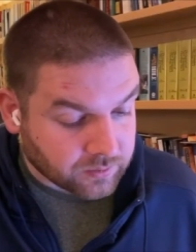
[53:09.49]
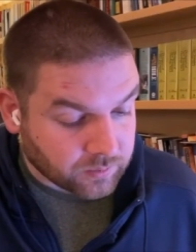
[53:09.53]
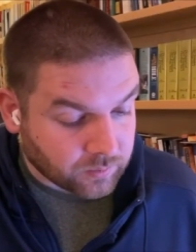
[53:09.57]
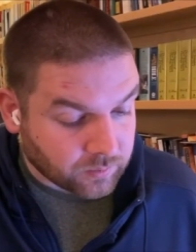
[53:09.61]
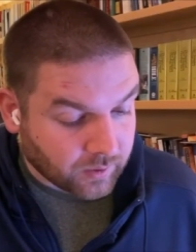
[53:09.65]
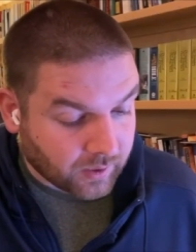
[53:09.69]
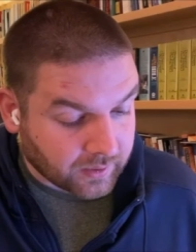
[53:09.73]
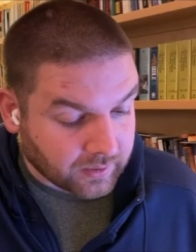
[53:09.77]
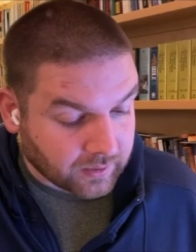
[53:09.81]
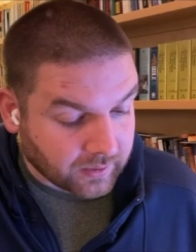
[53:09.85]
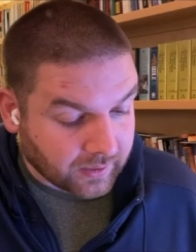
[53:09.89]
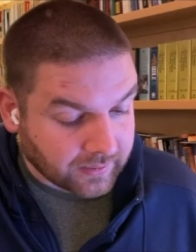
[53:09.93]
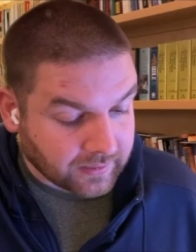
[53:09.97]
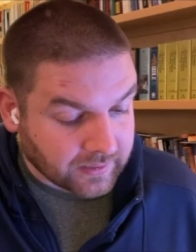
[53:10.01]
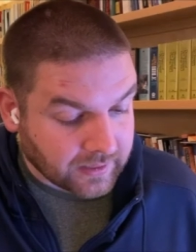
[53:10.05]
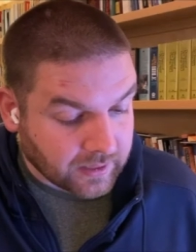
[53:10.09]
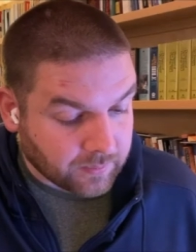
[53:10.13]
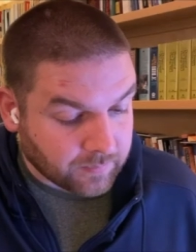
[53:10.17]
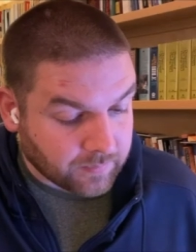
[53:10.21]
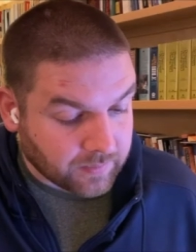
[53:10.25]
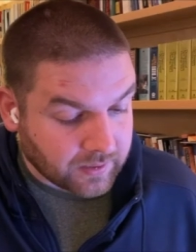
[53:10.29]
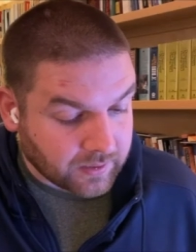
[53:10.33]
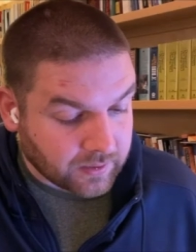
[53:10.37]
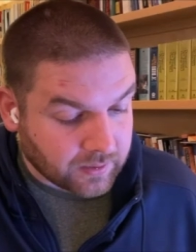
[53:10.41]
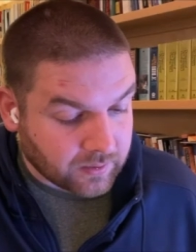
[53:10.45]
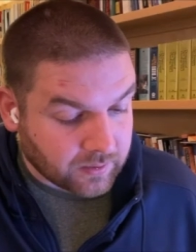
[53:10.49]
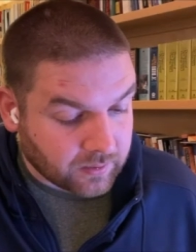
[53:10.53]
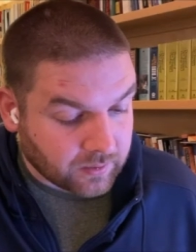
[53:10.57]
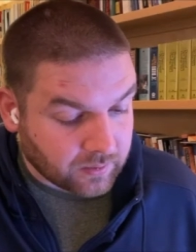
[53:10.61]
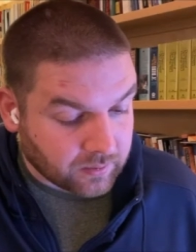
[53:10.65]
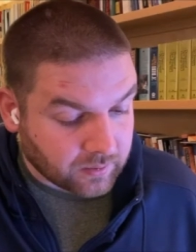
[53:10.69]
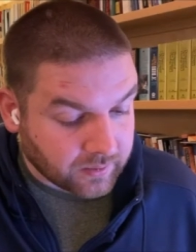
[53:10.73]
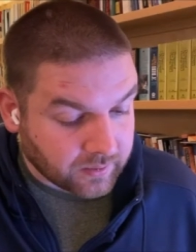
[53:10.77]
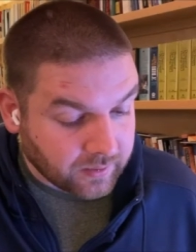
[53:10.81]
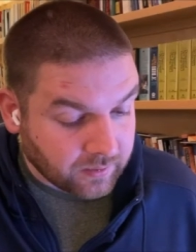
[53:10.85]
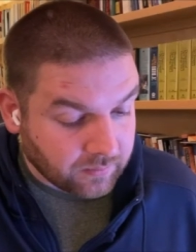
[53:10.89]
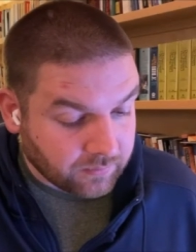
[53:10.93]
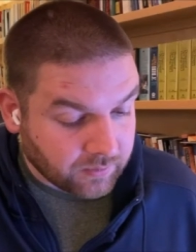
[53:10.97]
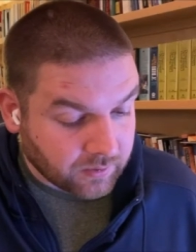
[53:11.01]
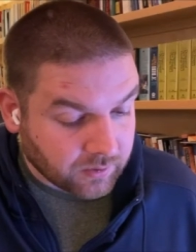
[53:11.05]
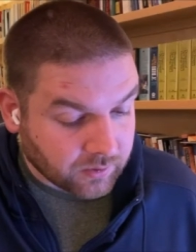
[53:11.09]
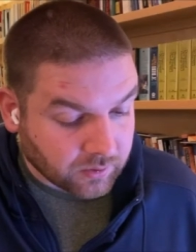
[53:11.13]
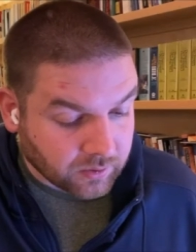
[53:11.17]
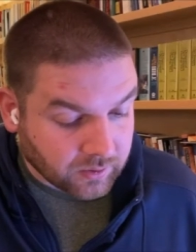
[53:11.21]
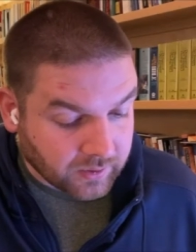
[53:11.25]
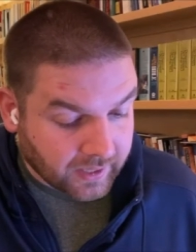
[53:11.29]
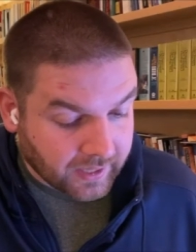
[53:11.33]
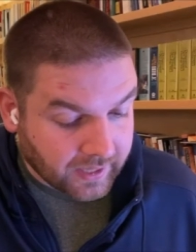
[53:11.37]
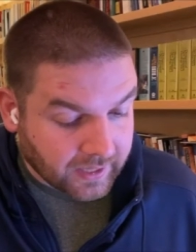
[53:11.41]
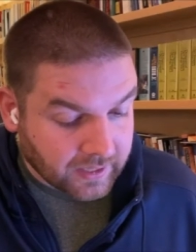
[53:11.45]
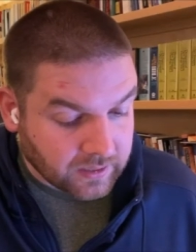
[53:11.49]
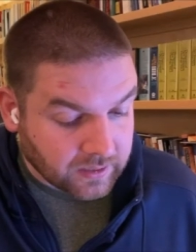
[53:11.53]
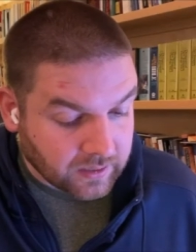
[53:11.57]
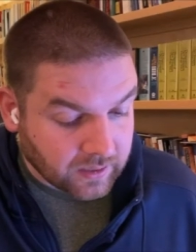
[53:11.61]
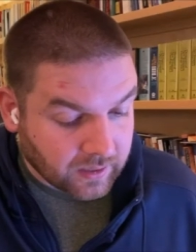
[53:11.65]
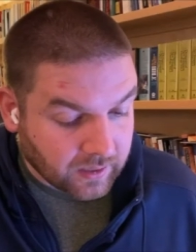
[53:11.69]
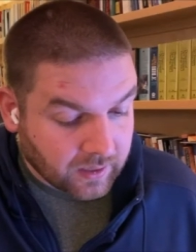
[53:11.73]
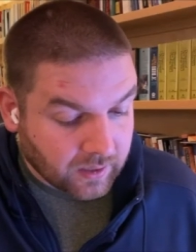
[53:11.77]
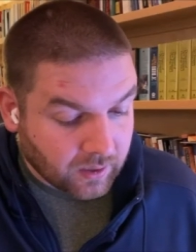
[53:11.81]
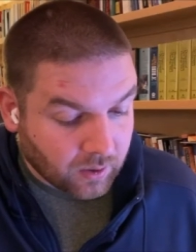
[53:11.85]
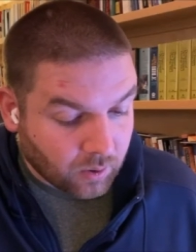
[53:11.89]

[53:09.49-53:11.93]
Do not let them in, live in your land,